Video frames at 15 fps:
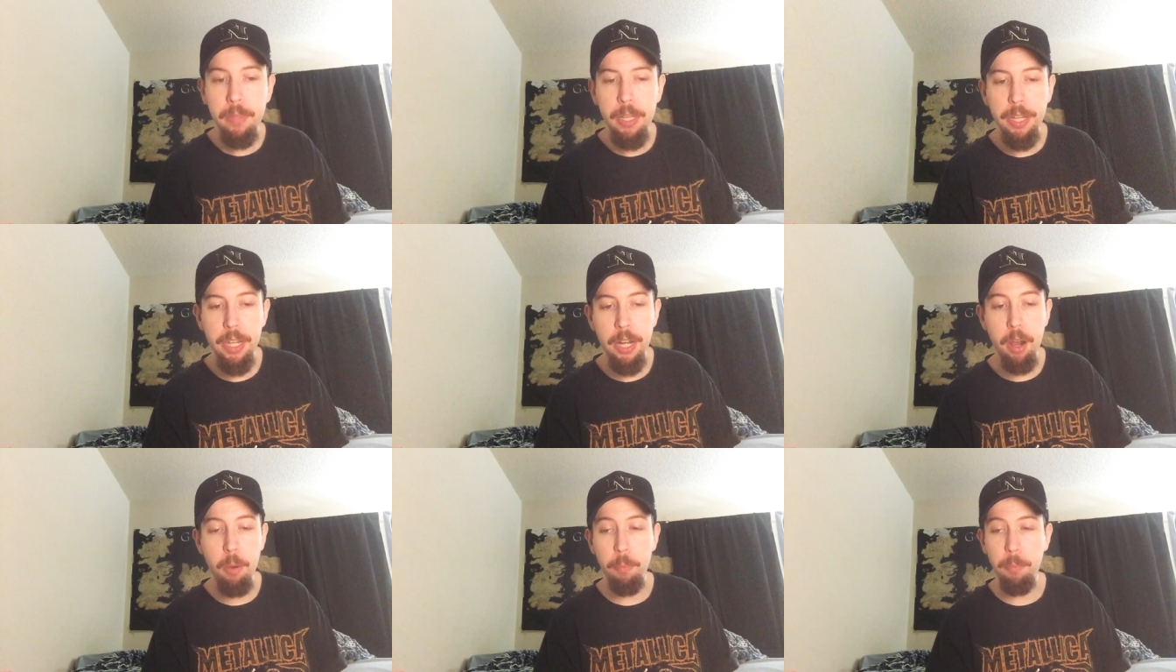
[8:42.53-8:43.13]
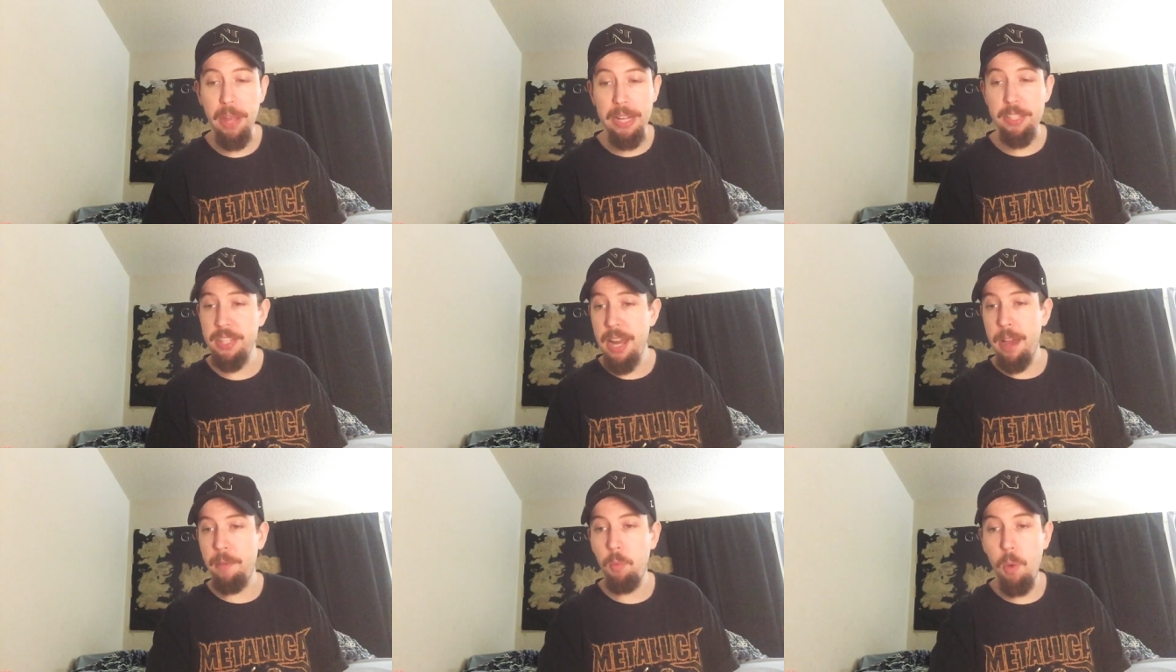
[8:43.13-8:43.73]
You know, that's
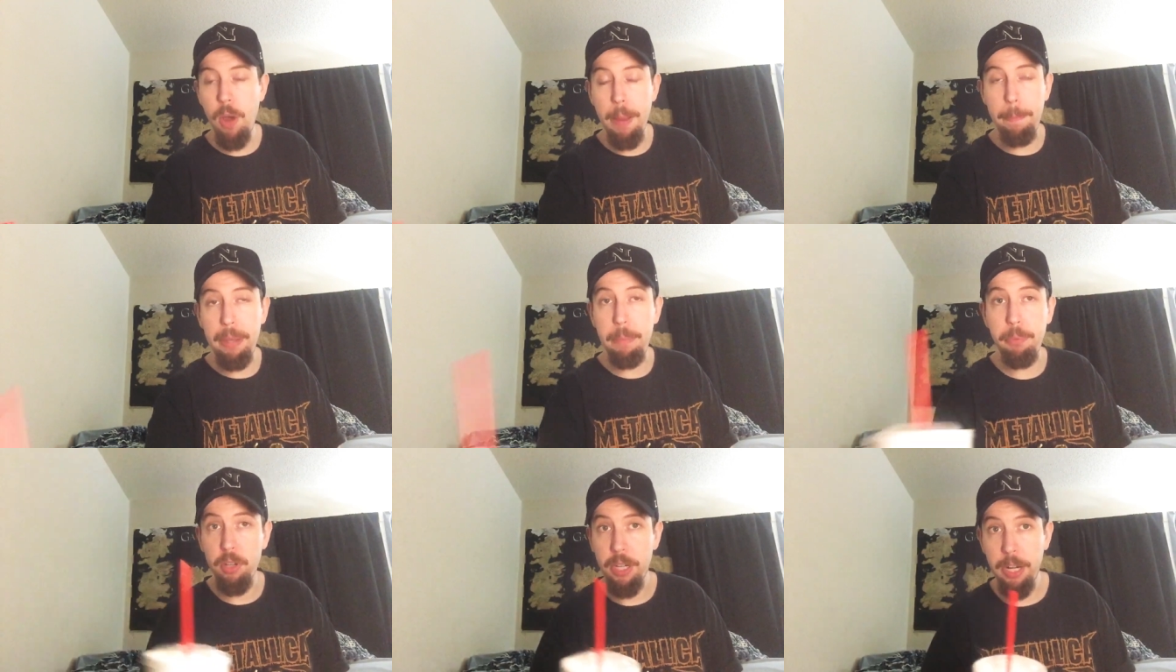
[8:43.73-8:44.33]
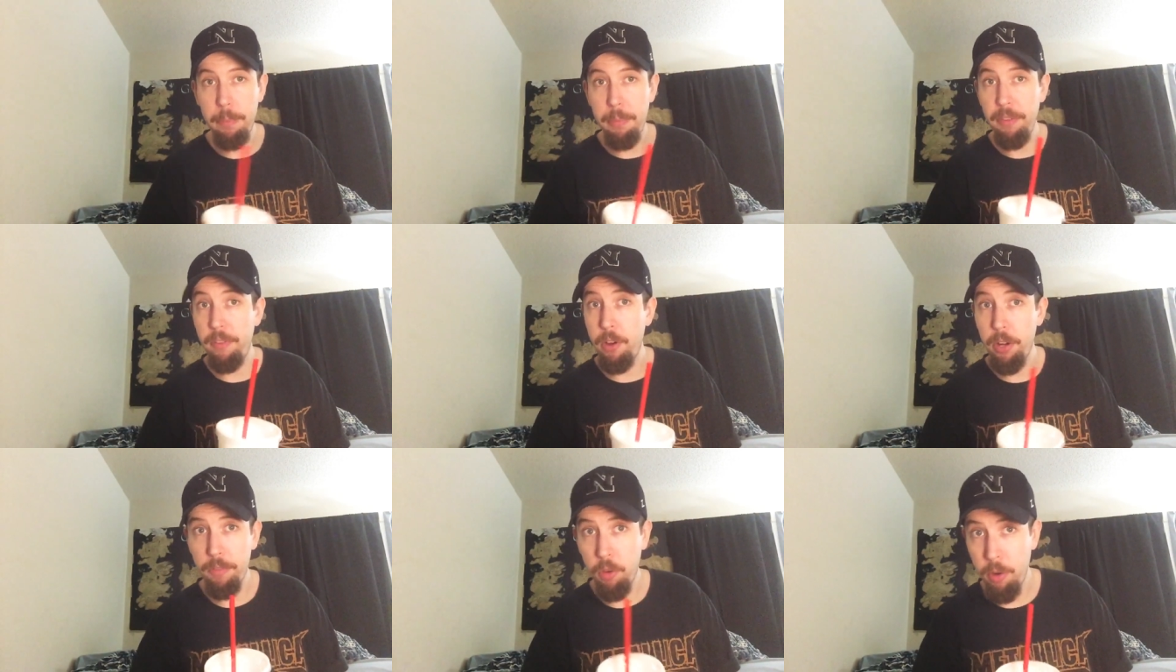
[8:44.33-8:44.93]
not why people are going to be
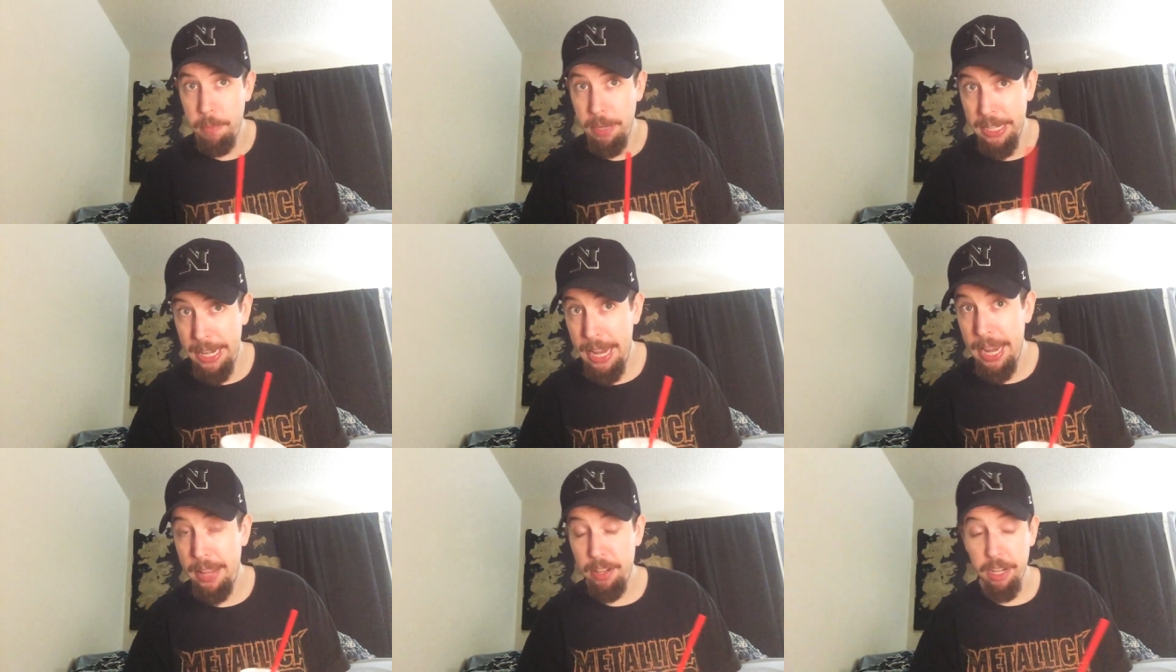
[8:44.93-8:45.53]
voting for him again.